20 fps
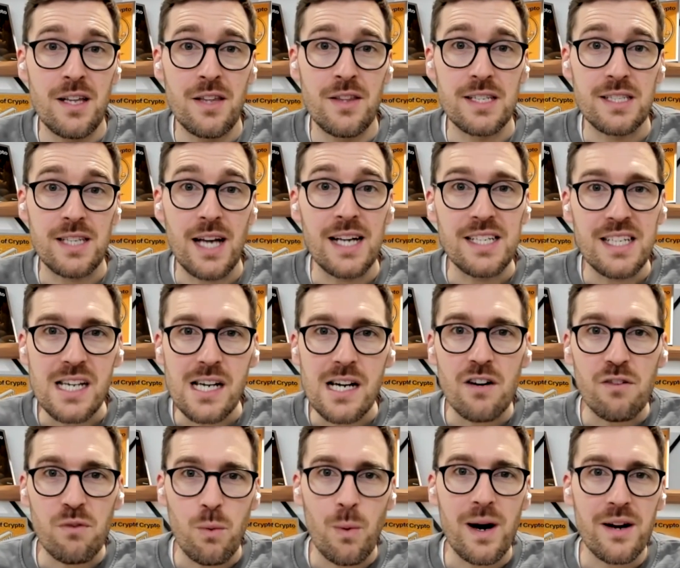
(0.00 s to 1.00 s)
idea
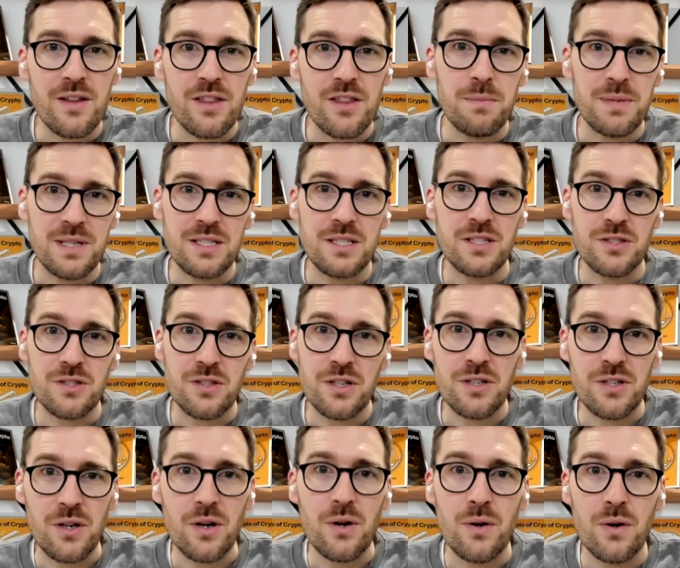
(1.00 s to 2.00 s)
of where the business can
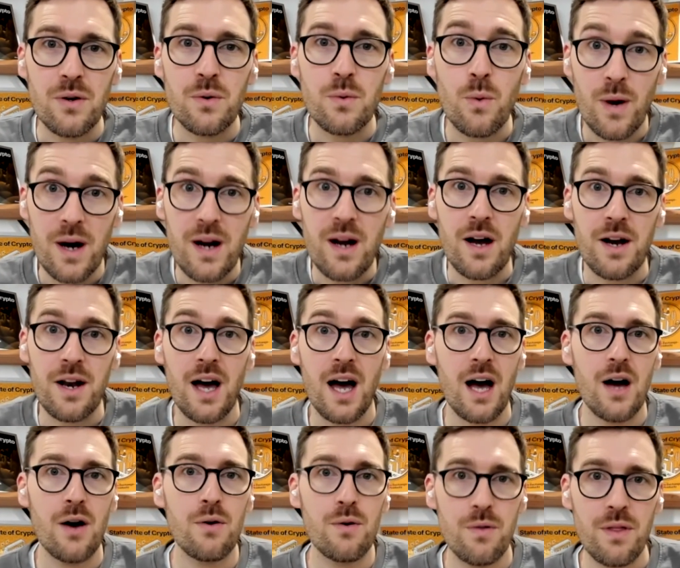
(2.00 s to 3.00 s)
go, where and
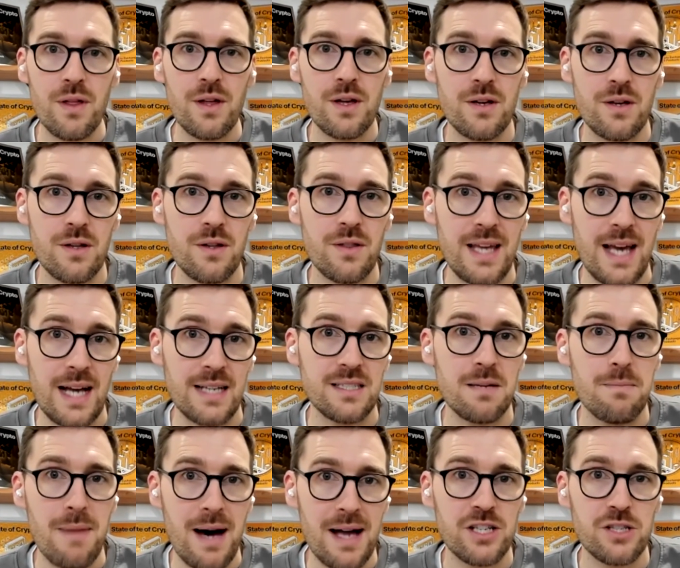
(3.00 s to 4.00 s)
how the asset
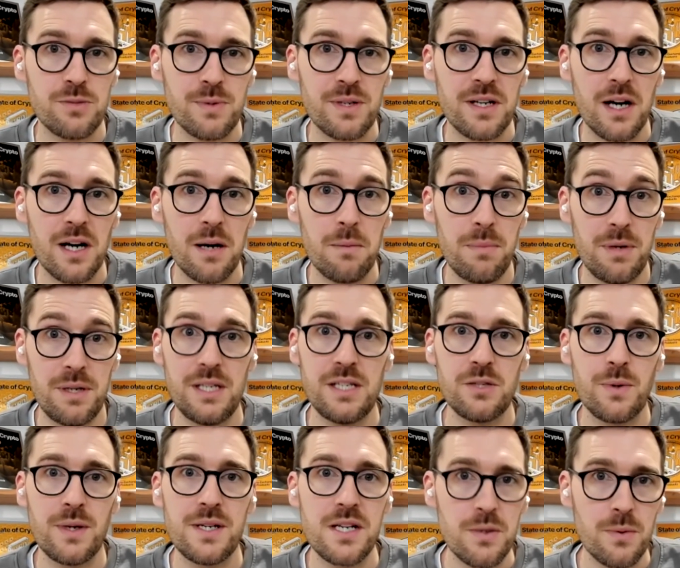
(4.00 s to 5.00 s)
management company
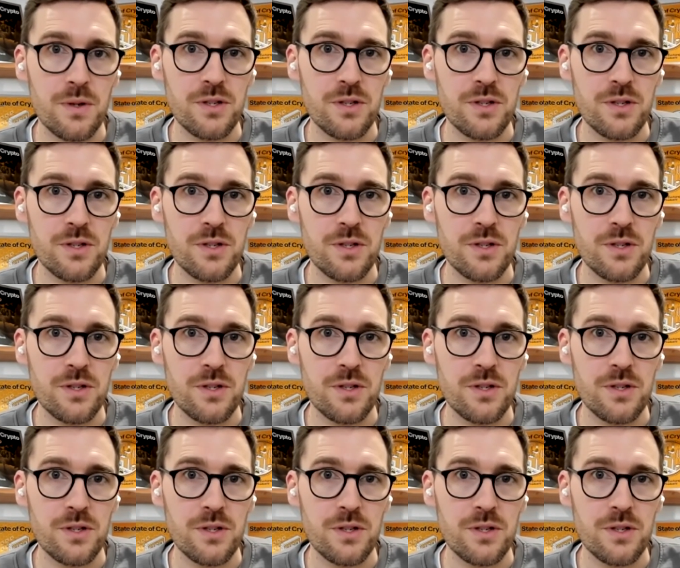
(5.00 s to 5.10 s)
21